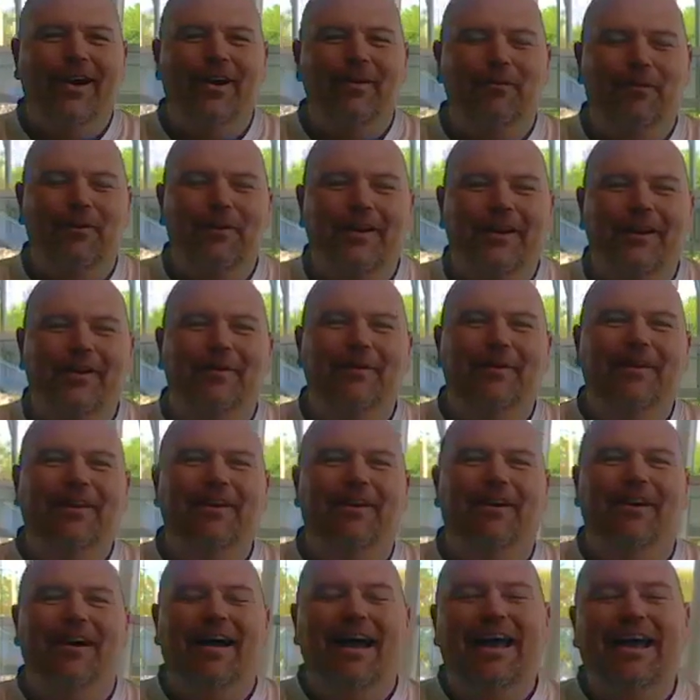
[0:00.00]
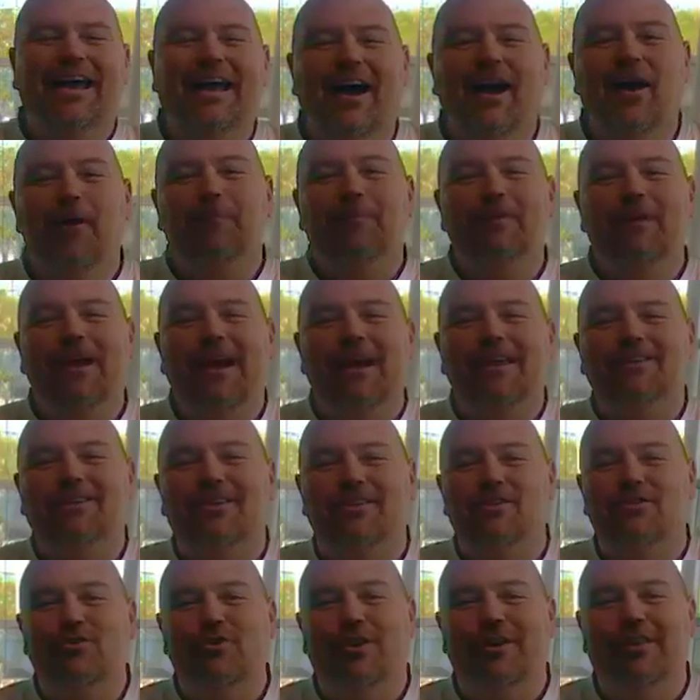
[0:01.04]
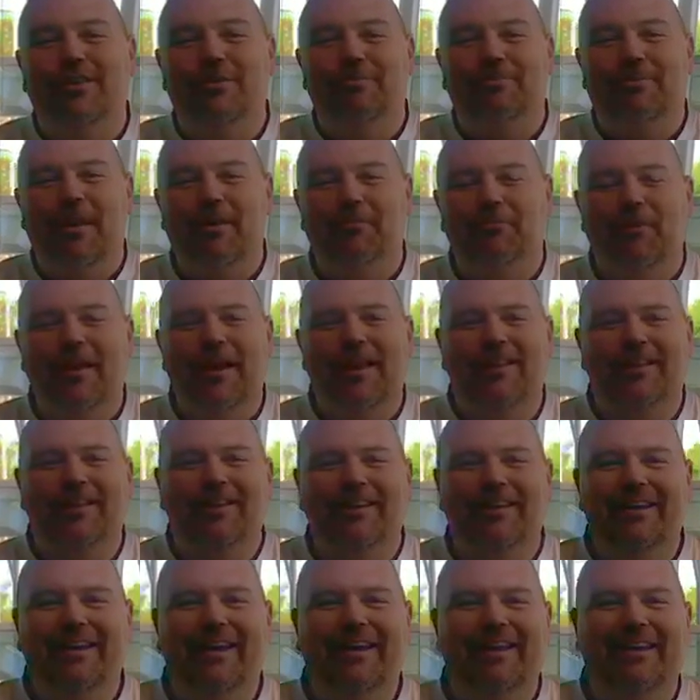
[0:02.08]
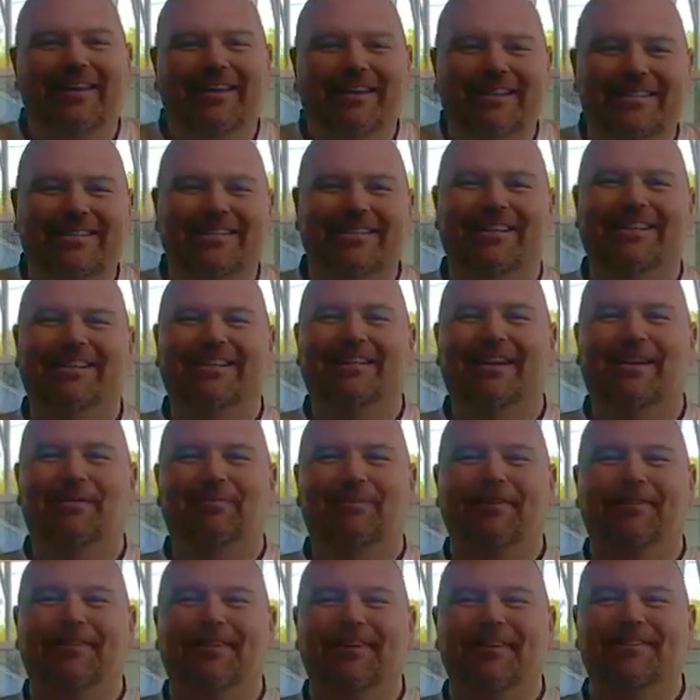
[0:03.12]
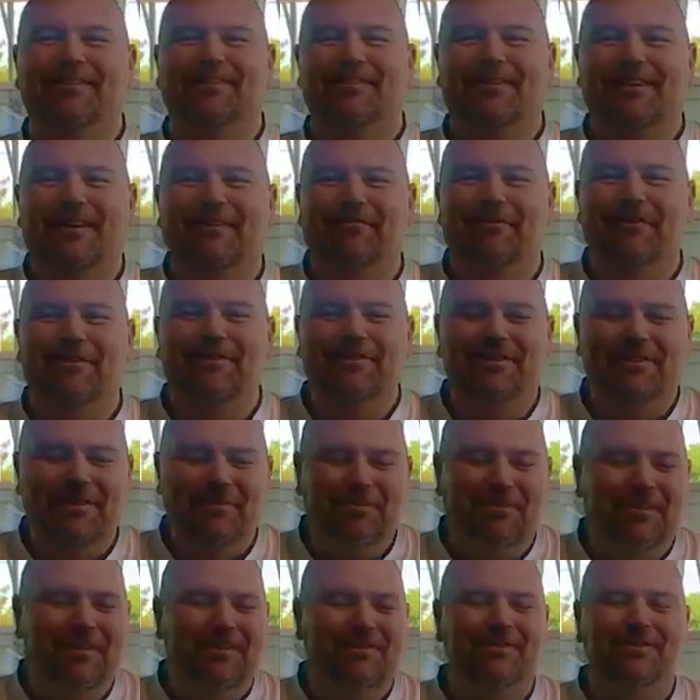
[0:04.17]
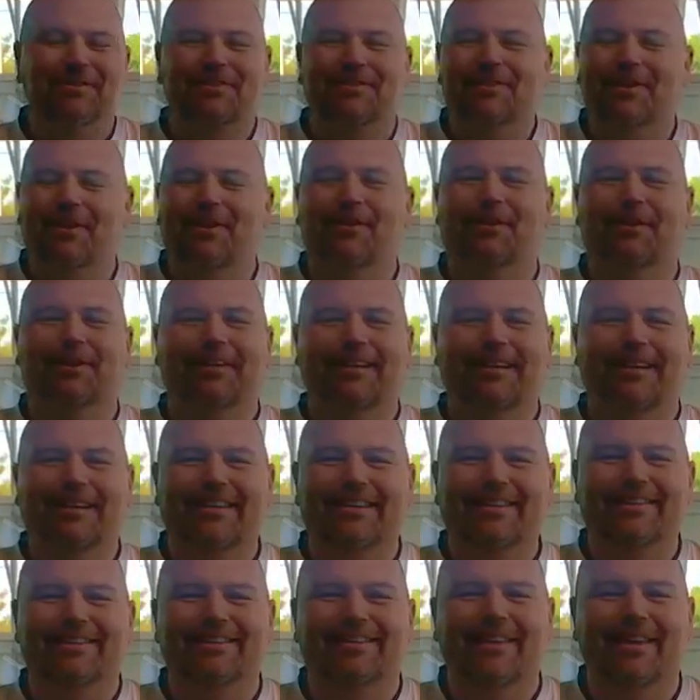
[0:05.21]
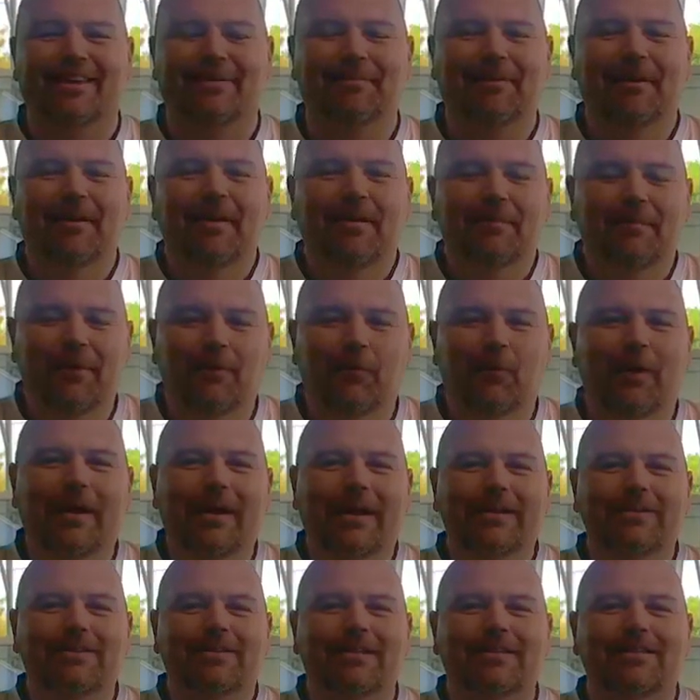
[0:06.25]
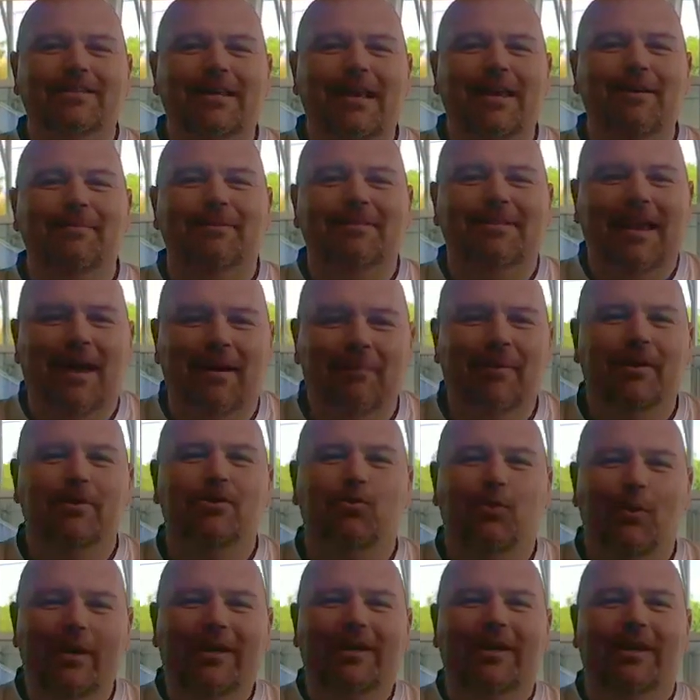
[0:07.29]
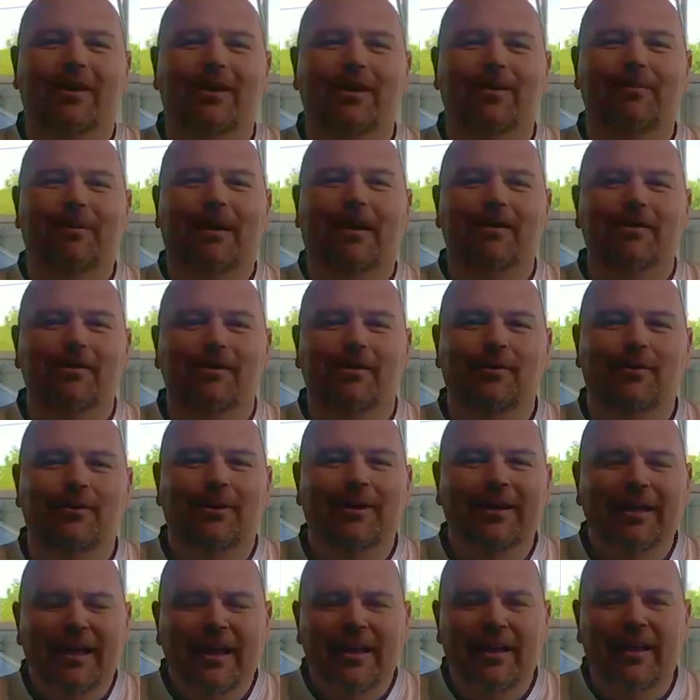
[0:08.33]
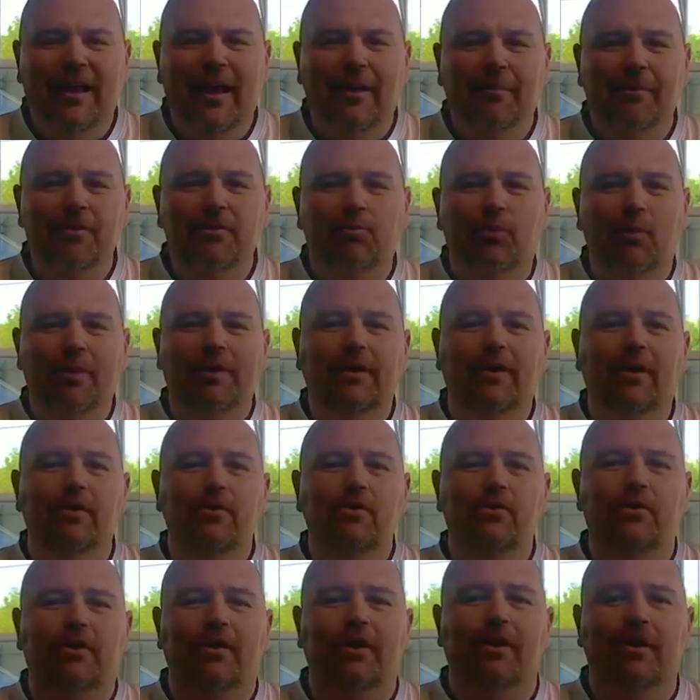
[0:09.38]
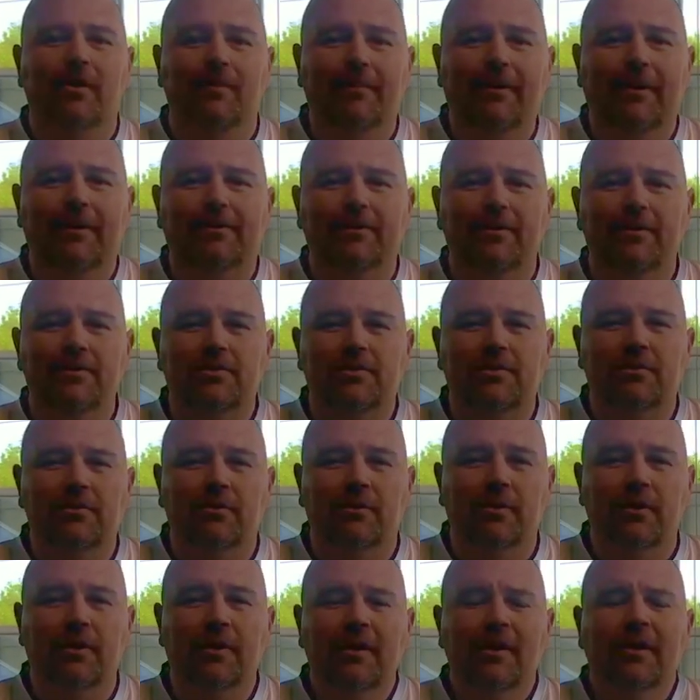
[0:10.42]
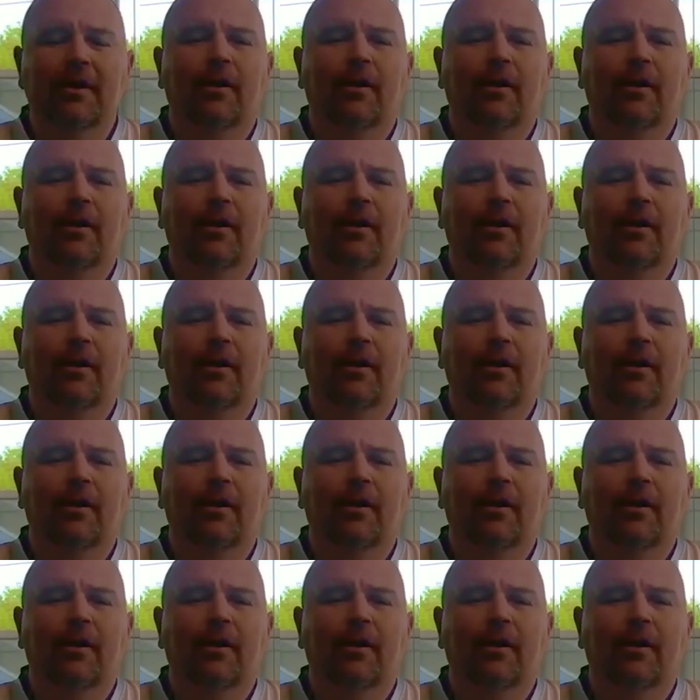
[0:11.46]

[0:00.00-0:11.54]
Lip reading: right, well, here we are. Hey, I hope you guys enjoyed the pep rally today. Like I said, a couple of things are different. Some things are totally not the same. But what is the same is how much we care about you and how much we know you care about this store.